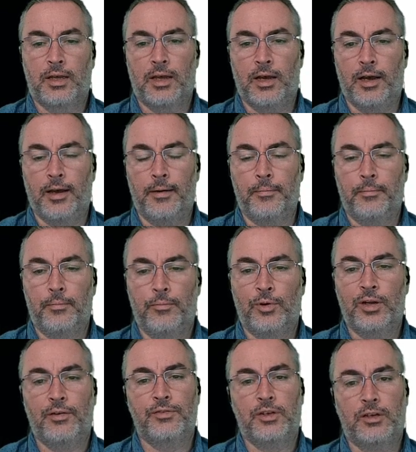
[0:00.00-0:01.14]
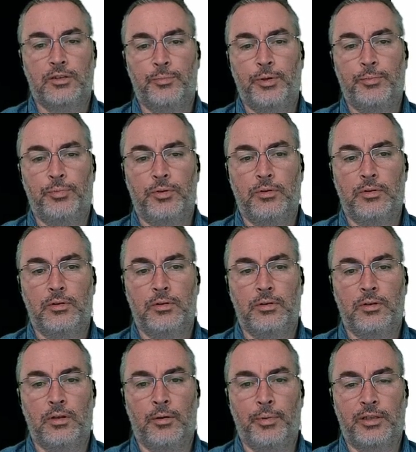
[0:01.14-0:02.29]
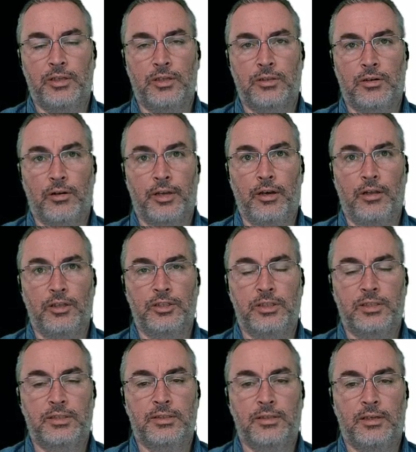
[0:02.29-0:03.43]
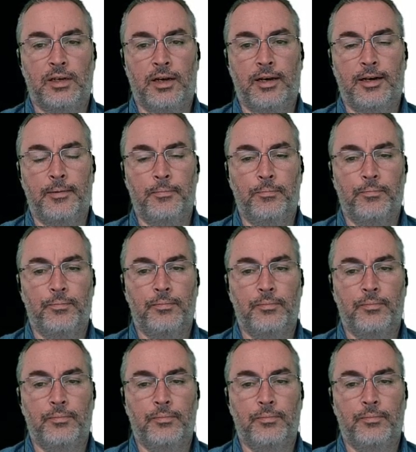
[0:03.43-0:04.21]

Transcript: When I've talked to people about this, archaeologists, I've